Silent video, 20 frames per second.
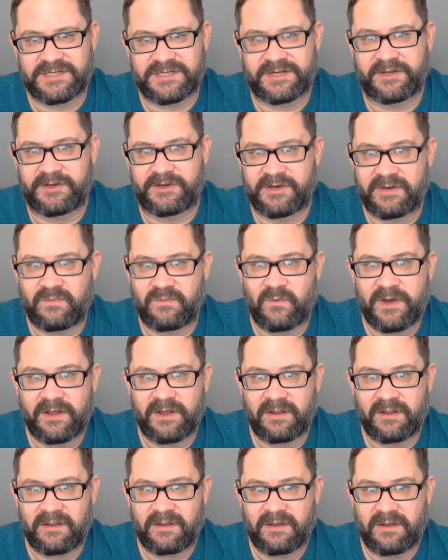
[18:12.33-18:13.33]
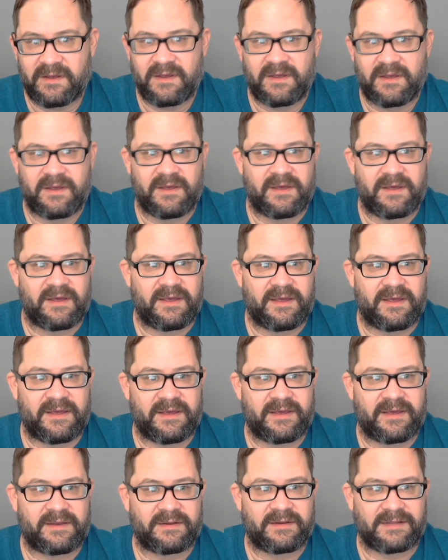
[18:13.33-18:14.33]
at a Goodwill
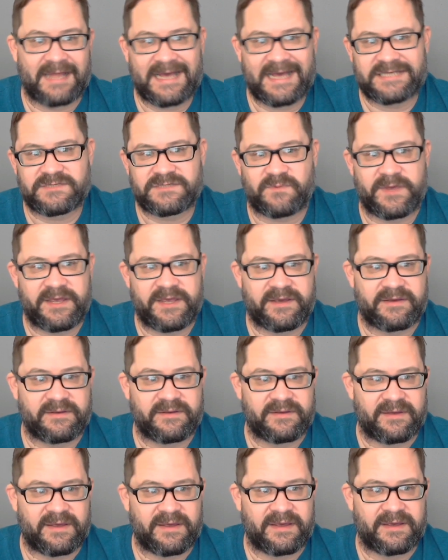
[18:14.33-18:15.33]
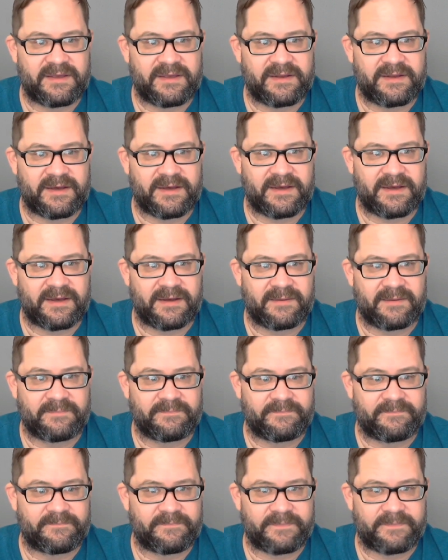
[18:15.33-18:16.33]
and last week, and
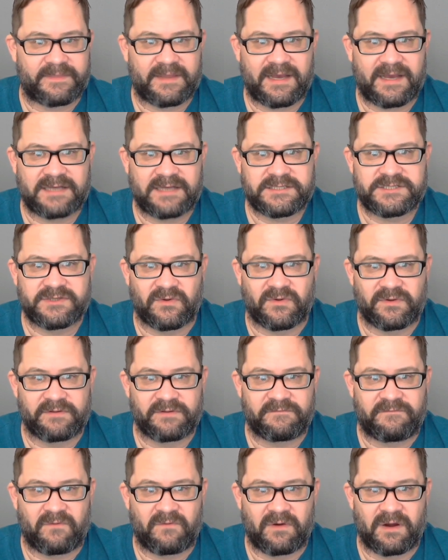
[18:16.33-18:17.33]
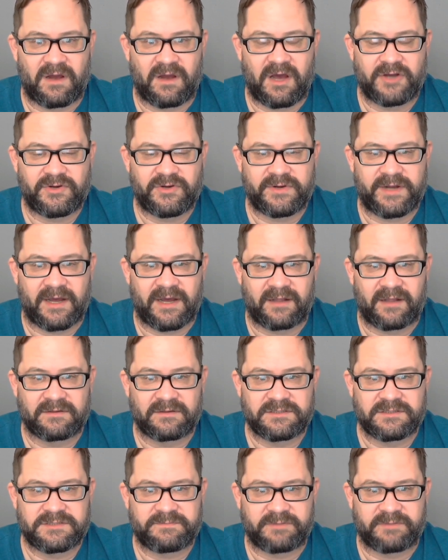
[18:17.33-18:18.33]
I sold it for
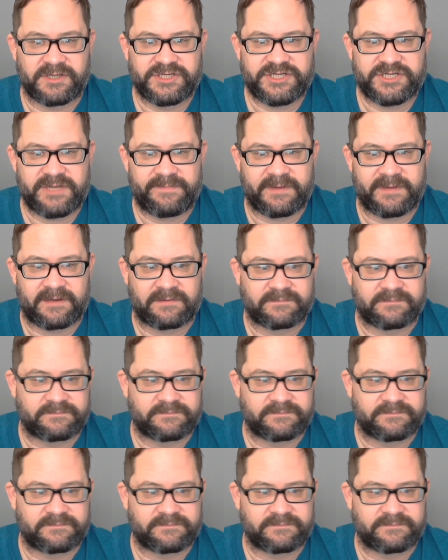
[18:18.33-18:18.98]
$100 plus shipping.